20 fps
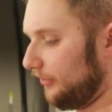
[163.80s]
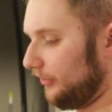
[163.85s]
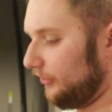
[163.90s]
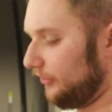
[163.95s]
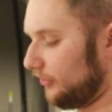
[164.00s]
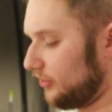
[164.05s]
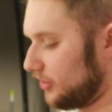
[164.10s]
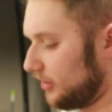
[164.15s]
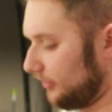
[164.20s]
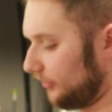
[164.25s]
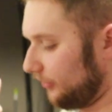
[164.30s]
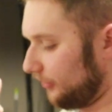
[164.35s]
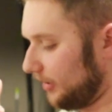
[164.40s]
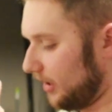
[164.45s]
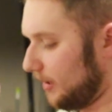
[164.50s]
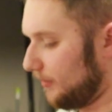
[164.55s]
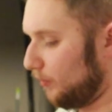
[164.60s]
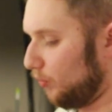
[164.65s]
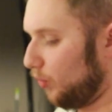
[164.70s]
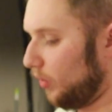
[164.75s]
This is just
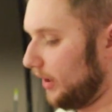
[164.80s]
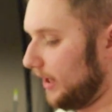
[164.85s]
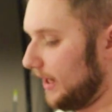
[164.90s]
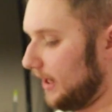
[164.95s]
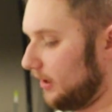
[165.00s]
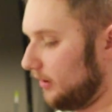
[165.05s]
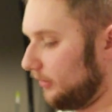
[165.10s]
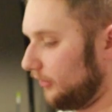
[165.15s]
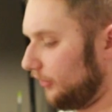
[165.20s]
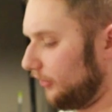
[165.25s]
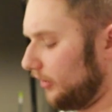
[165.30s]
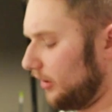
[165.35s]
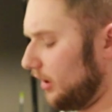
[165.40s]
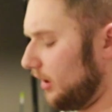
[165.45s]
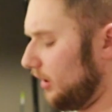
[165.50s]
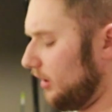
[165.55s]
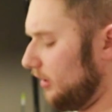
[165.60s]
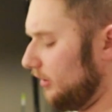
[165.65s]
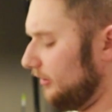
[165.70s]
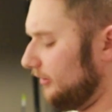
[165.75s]
1 ounce
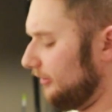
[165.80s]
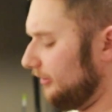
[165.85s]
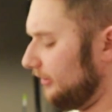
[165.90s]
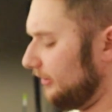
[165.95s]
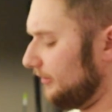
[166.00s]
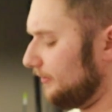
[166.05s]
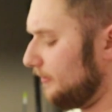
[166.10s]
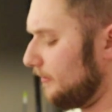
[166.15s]
of